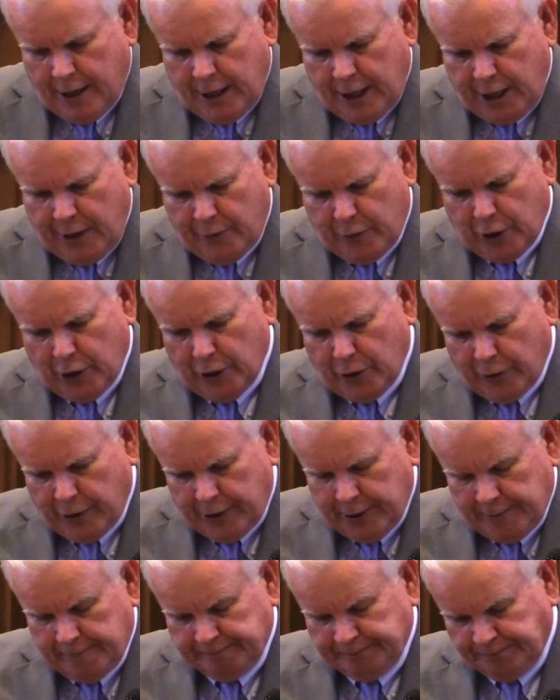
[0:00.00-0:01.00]
he wrote,
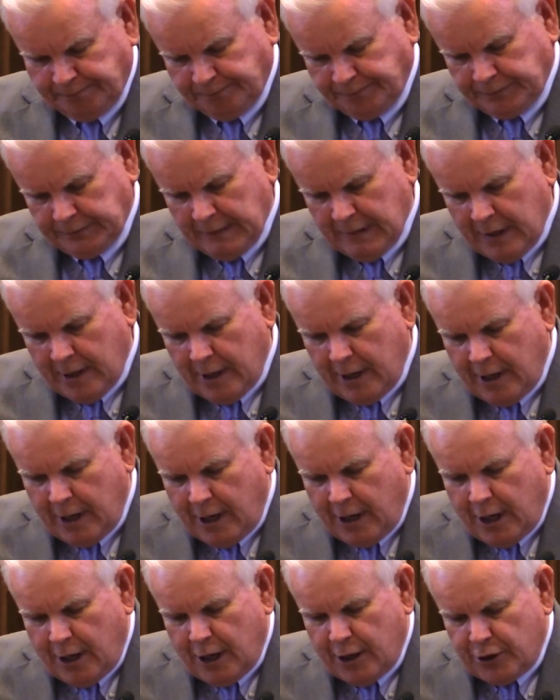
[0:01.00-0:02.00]

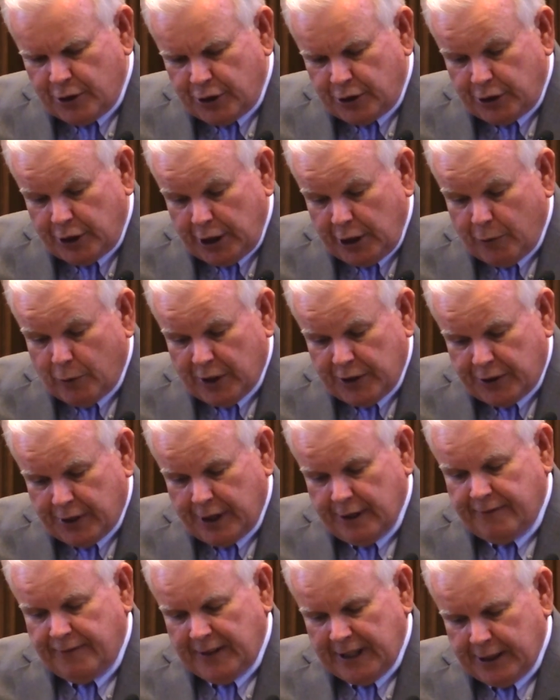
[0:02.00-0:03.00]
"She was
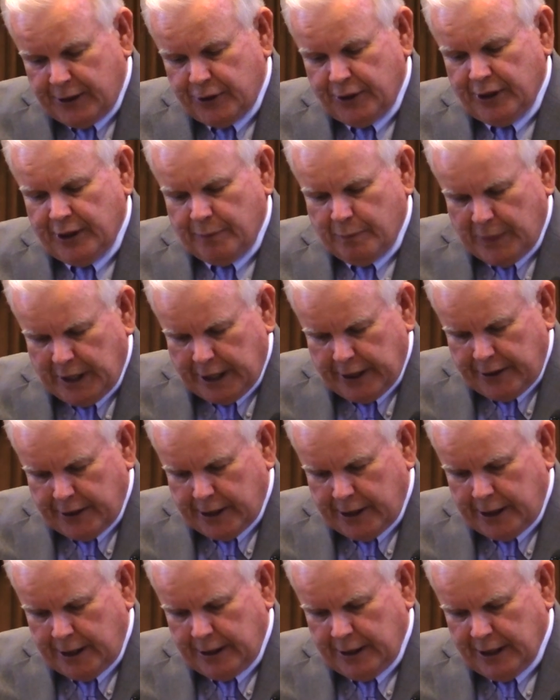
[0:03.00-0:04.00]
an affectionate
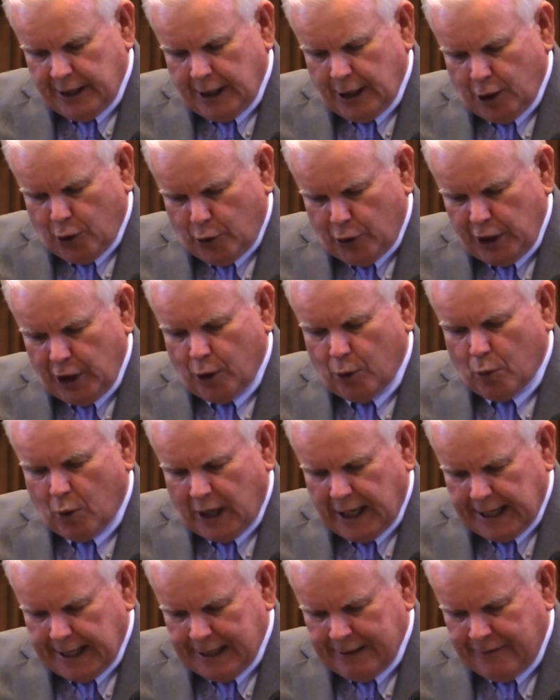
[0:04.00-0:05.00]
mother, a loyal
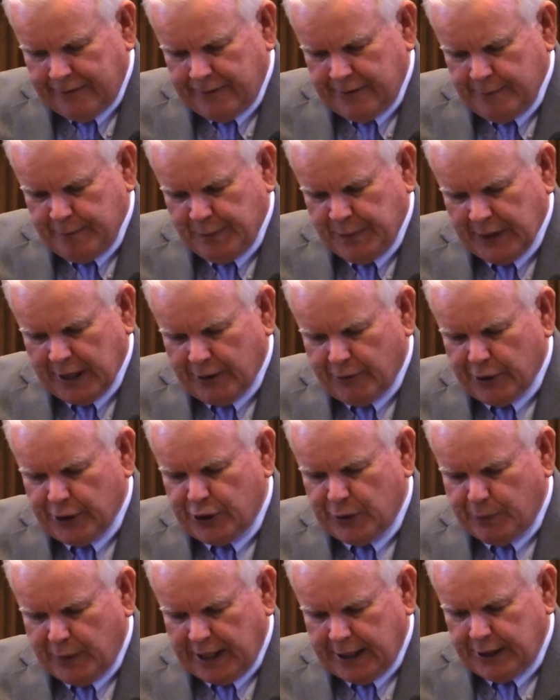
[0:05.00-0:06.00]
wife, a
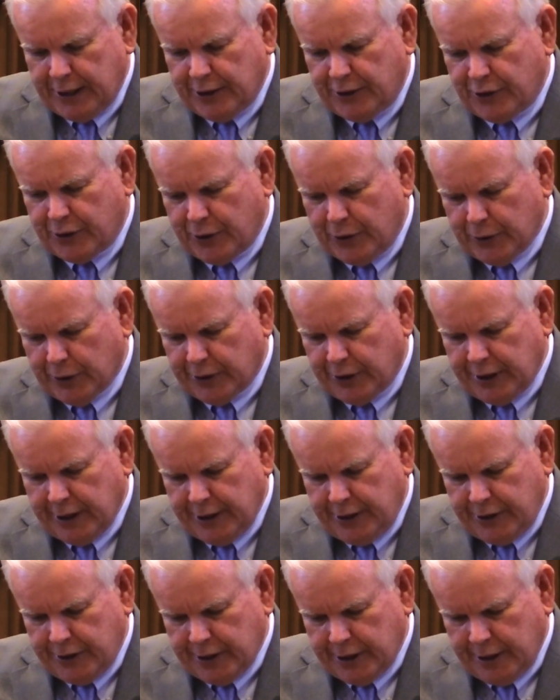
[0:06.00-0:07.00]
respected school
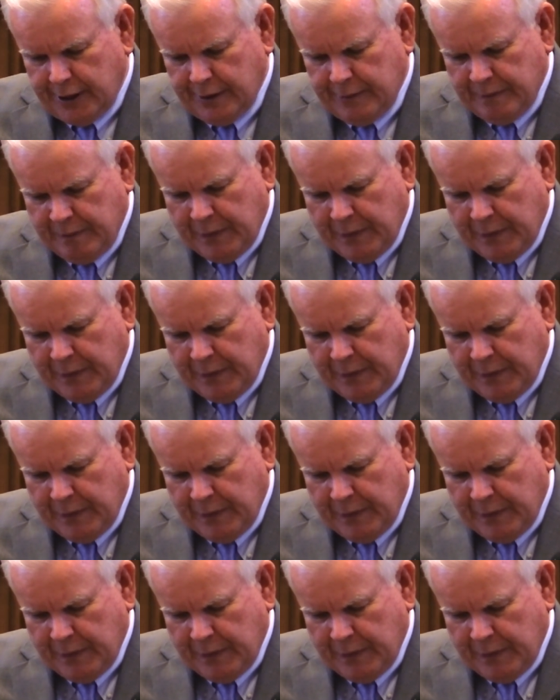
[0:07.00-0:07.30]
teacher,